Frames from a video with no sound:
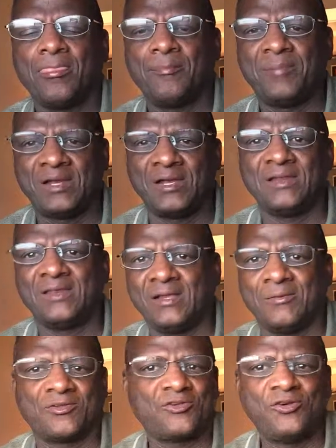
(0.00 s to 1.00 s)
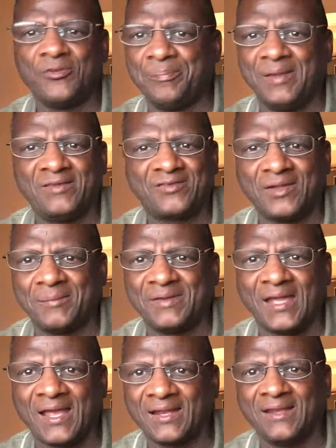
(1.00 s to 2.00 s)
but there could be some
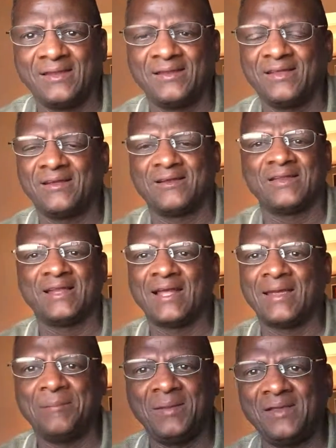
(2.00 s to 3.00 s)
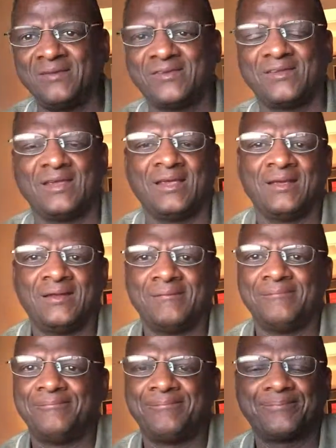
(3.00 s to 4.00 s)
data in there that I miss,
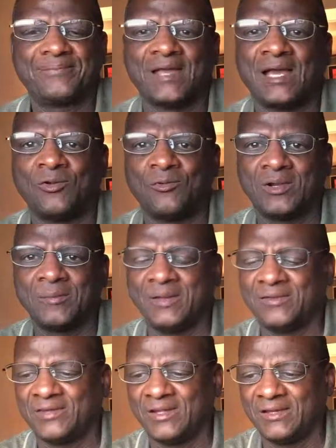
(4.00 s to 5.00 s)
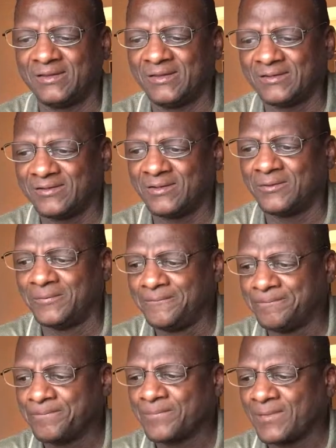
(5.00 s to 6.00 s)
and I don't want to miss anything. So
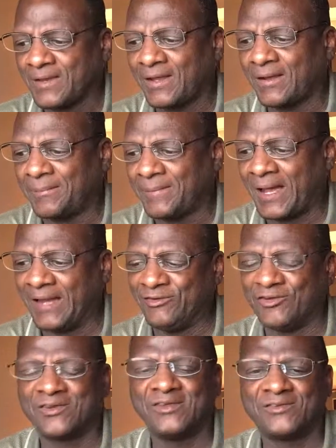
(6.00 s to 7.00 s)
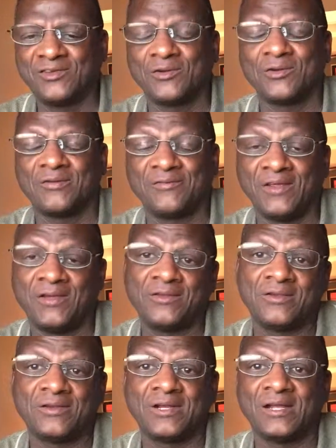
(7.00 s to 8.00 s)
I just consider it a
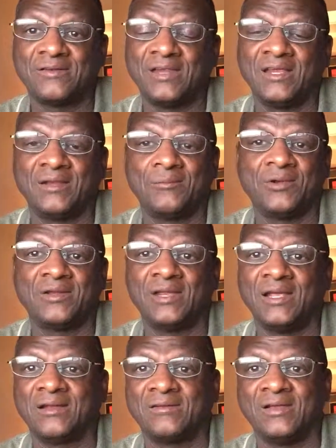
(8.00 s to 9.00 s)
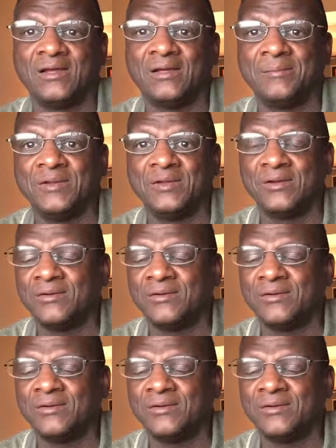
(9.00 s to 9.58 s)
failure, and I take it one day at a time.